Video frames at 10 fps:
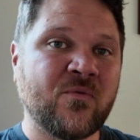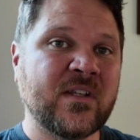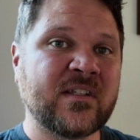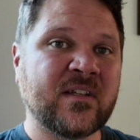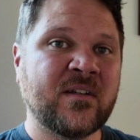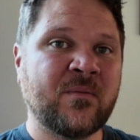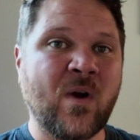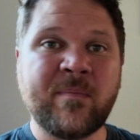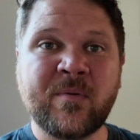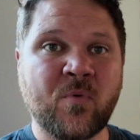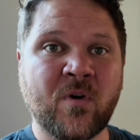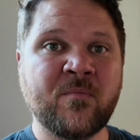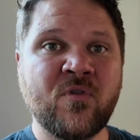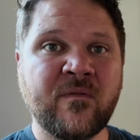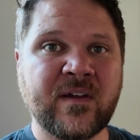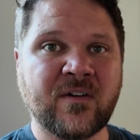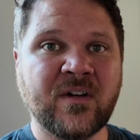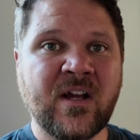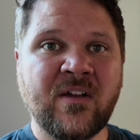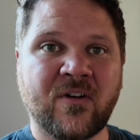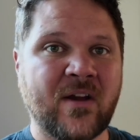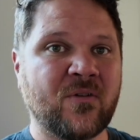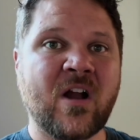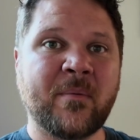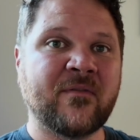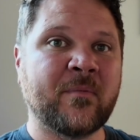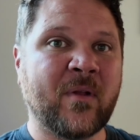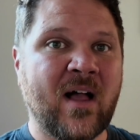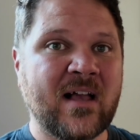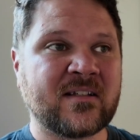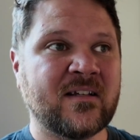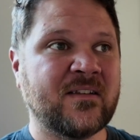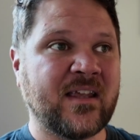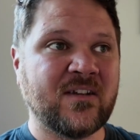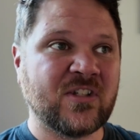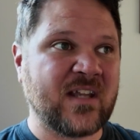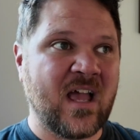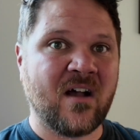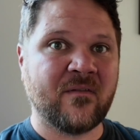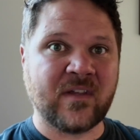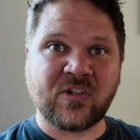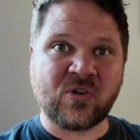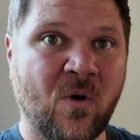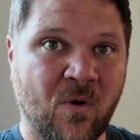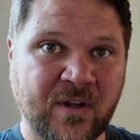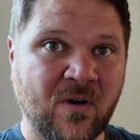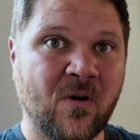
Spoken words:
reason why people want to move here. They're either coming from Alaska and they just have it's cold and